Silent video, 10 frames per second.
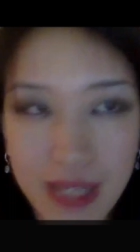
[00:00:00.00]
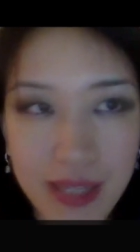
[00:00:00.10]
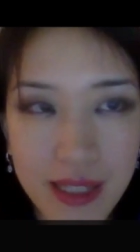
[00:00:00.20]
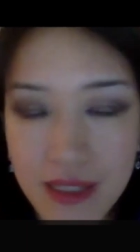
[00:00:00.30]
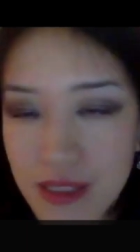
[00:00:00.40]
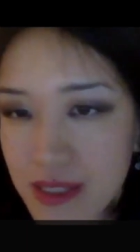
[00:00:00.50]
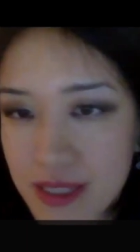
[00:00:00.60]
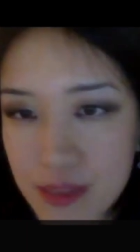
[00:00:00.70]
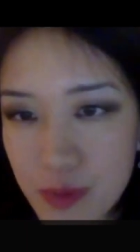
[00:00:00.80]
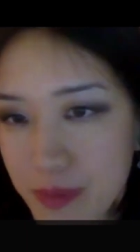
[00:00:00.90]
I think that
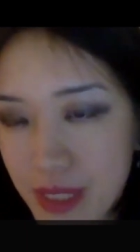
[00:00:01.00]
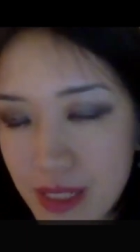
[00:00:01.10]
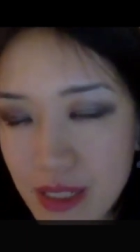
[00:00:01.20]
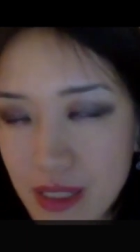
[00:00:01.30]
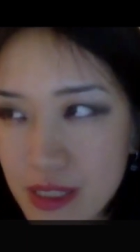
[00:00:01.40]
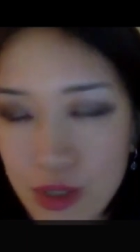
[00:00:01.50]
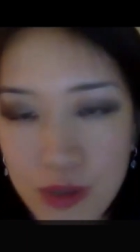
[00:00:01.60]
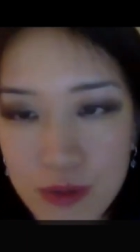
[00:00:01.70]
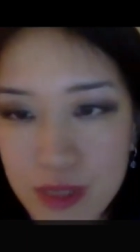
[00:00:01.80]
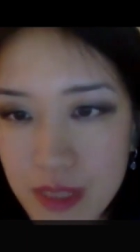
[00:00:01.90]
this will be its
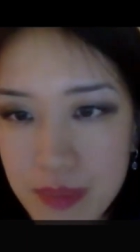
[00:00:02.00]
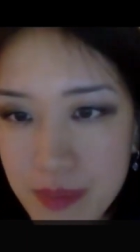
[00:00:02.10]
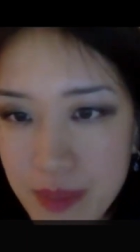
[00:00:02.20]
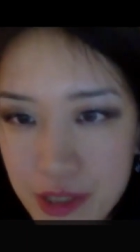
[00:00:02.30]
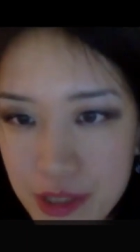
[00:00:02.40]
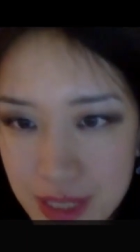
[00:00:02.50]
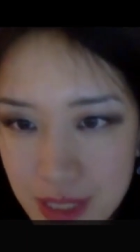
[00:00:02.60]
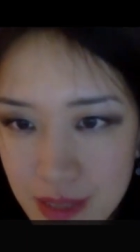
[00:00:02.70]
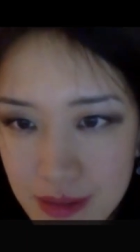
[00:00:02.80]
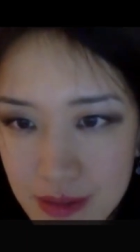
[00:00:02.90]
own
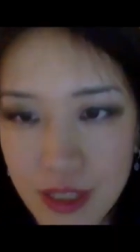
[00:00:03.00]
subspecialty.